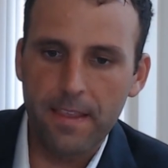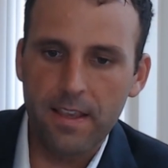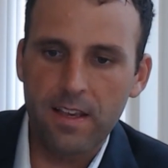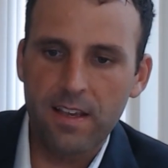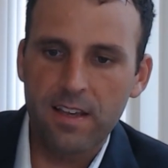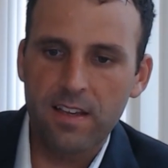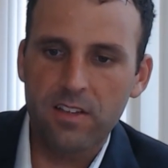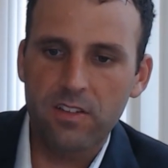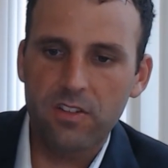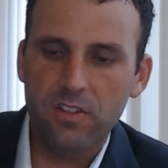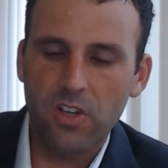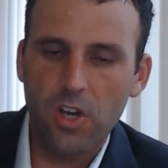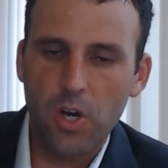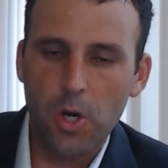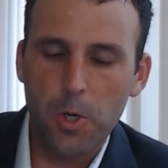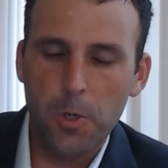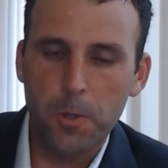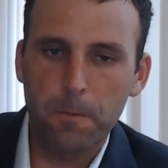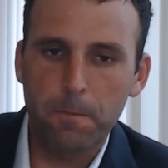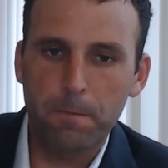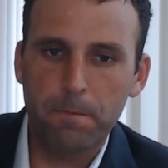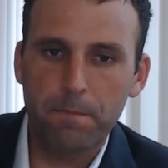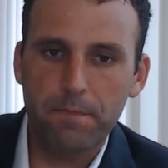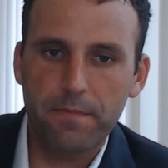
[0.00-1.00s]
So,
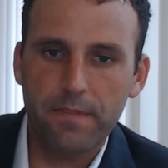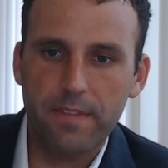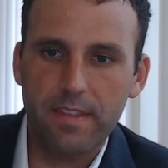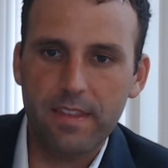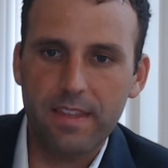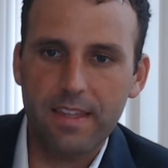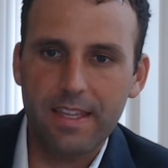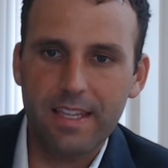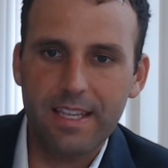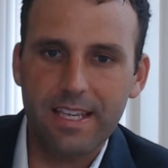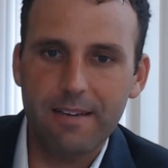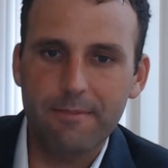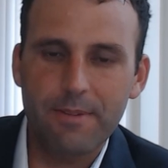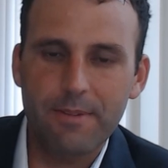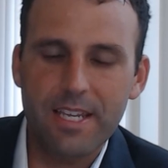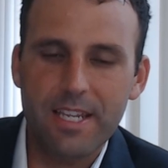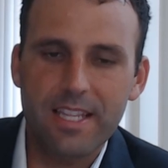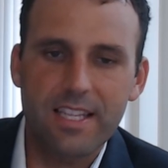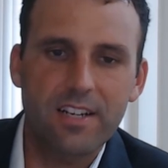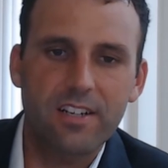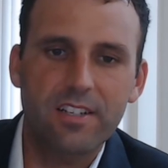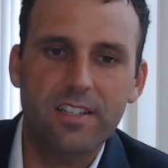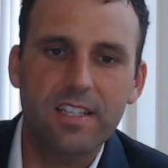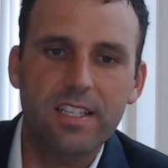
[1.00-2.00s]
I mean,
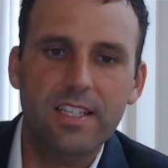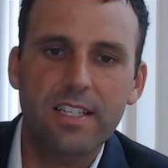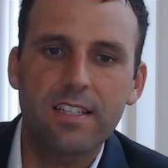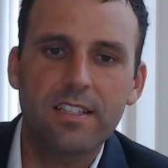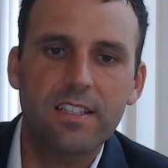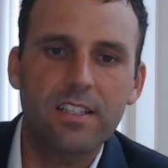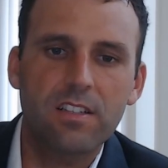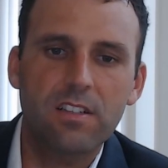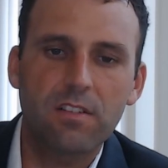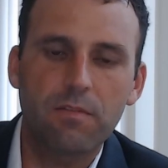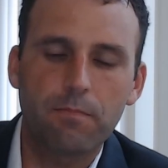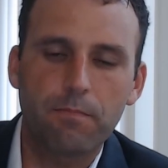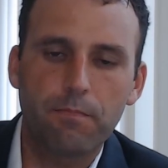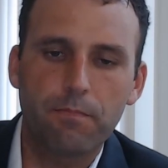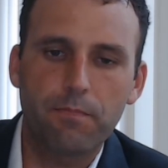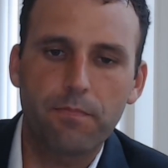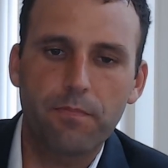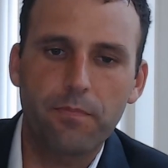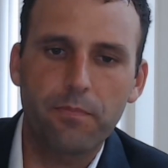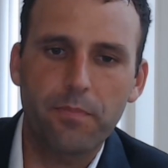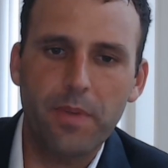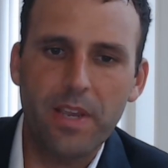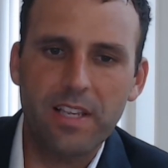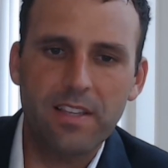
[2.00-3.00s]
this is just
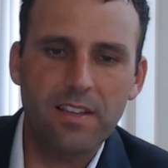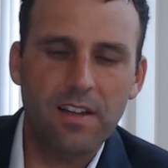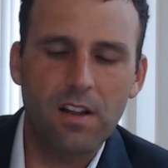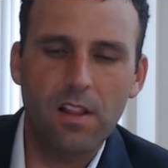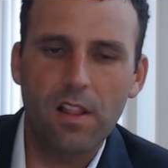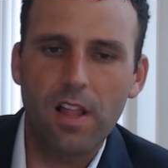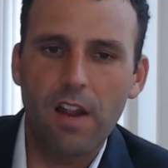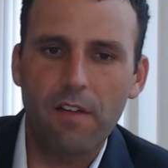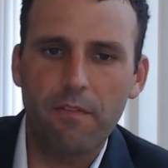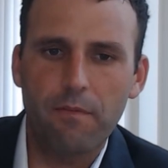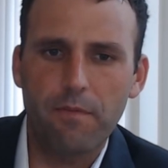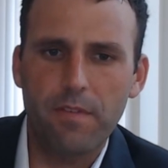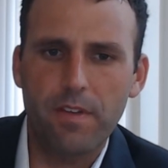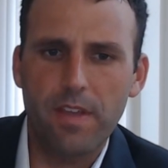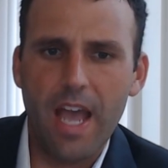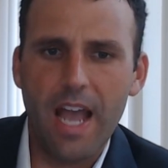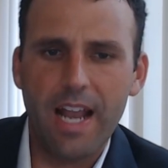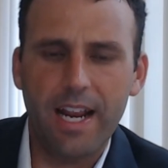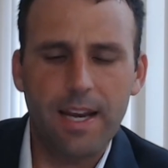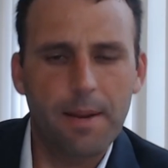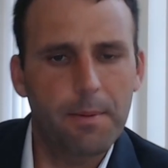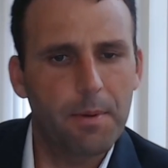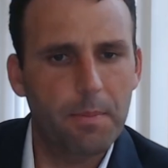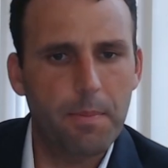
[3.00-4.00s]
based on a lot of
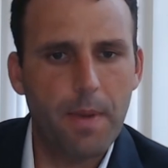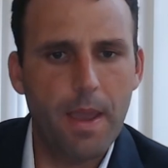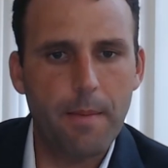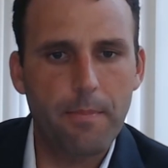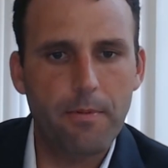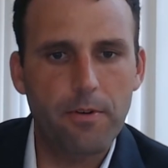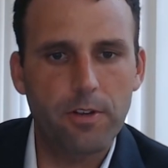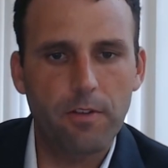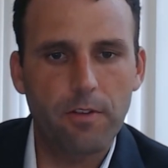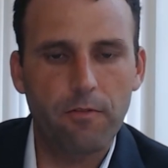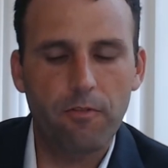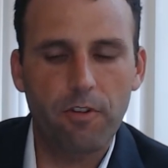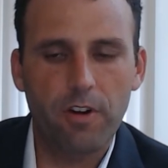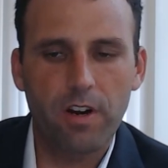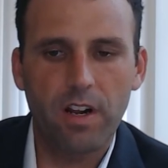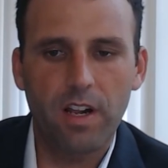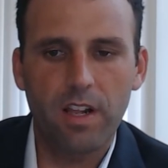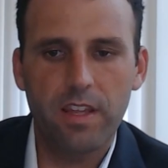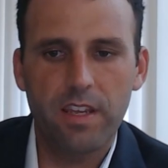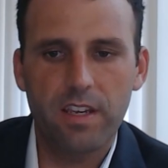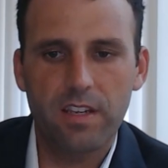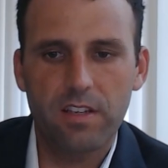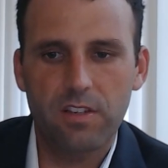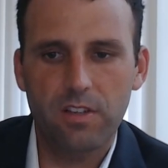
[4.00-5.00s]
academic papers I've read on
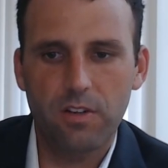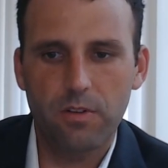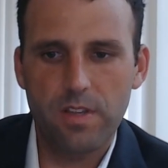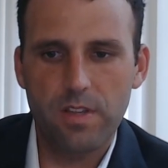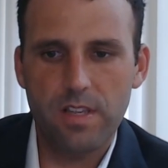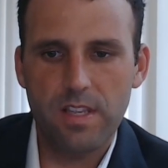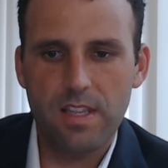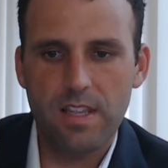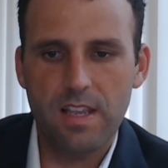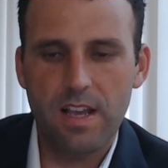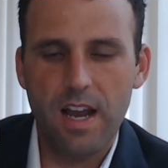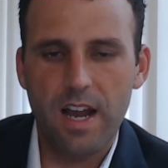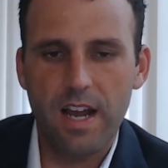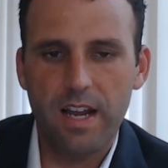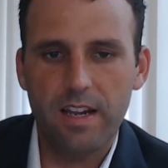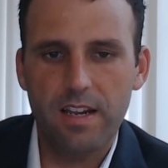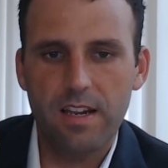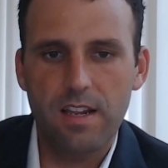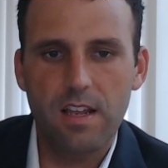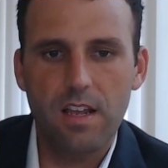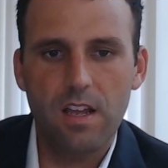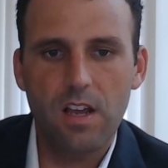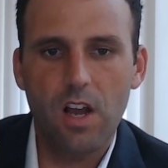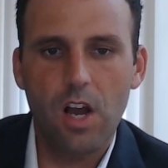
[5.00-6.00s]
this, so it's not
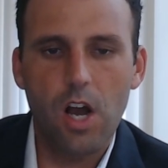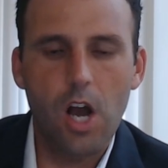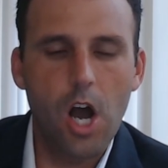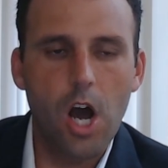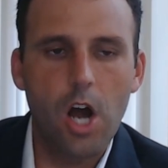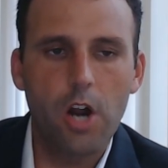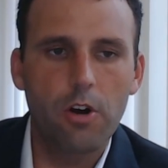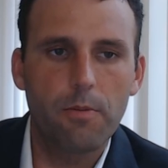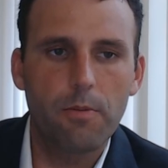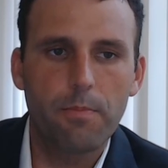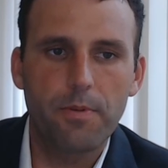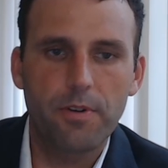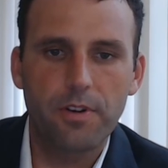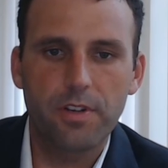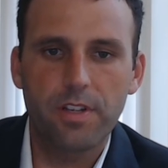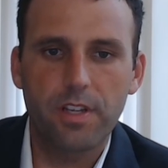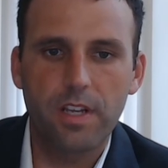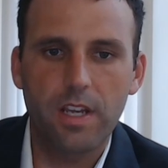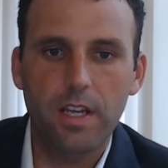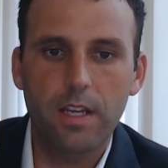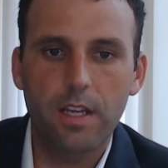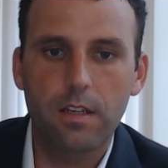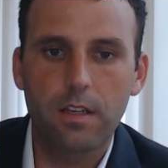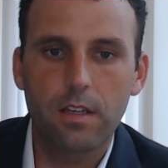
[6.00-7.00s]

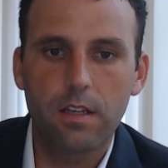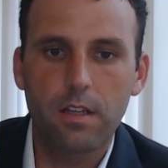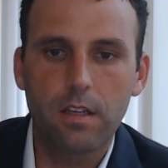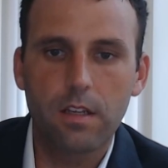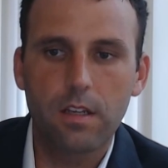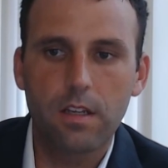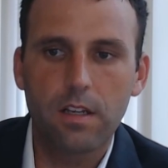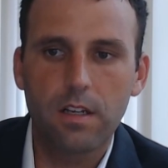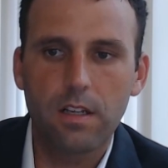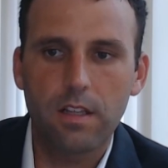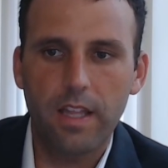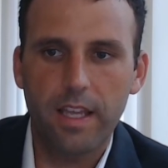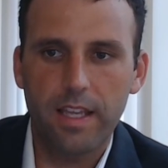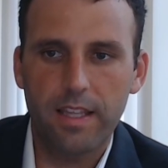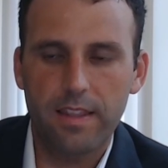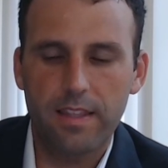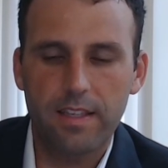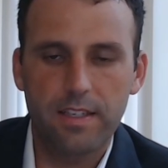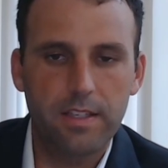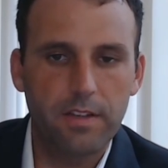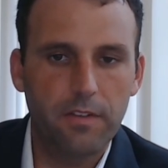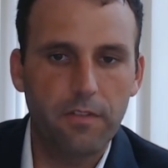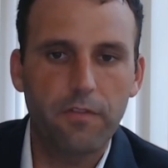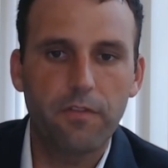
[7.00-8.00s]
100% like the
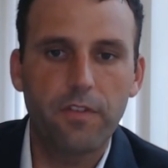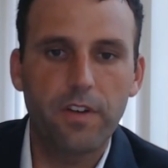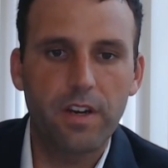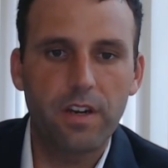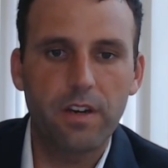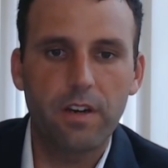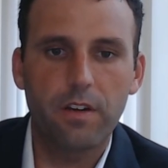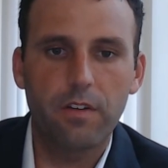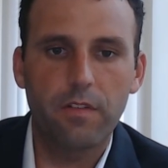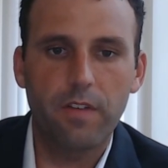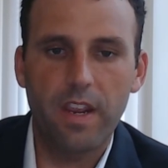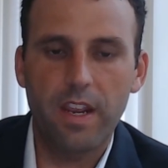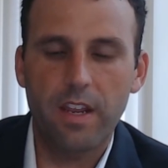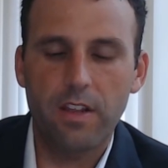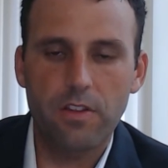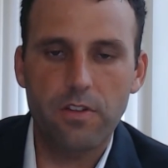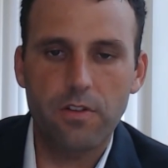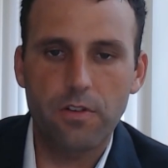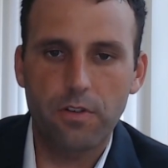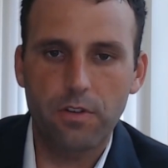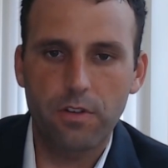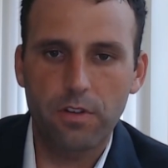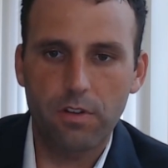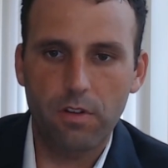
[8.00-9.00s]
definitive answer to
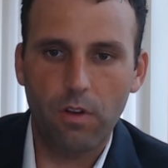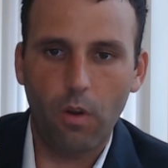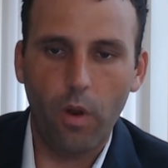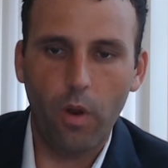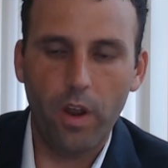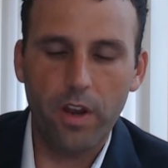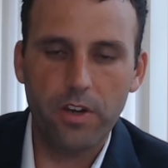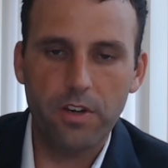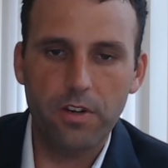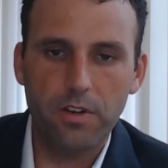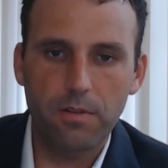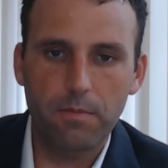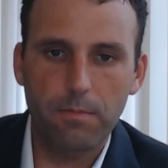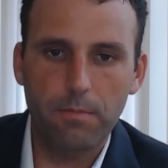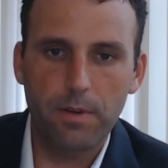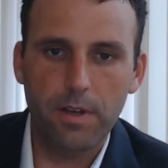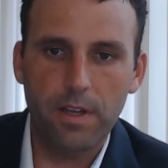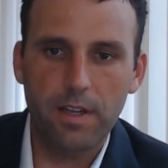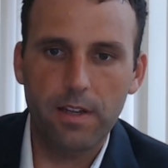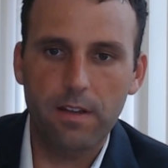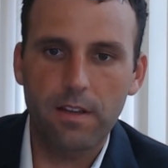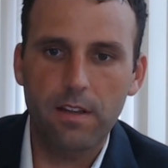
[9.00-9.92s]
this question, but